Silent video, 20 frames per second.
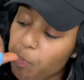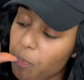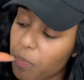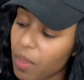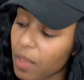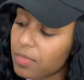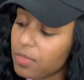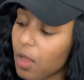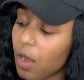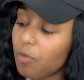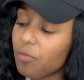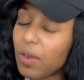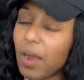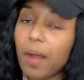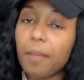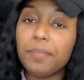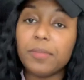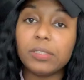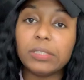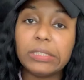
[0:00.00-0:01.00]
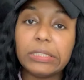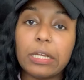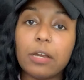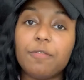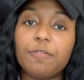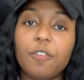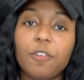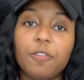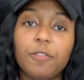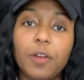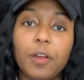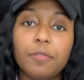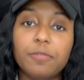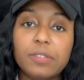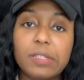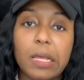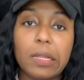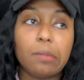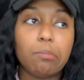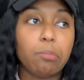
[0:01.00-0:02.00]
Don't rob yourself of
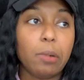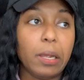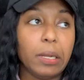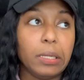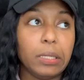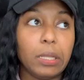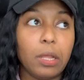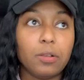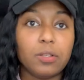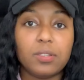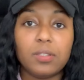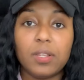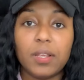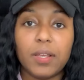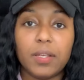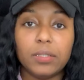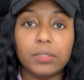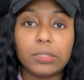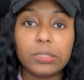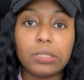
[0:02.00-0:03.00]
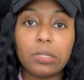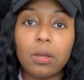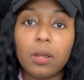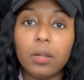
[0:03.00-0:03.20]
celebrating those things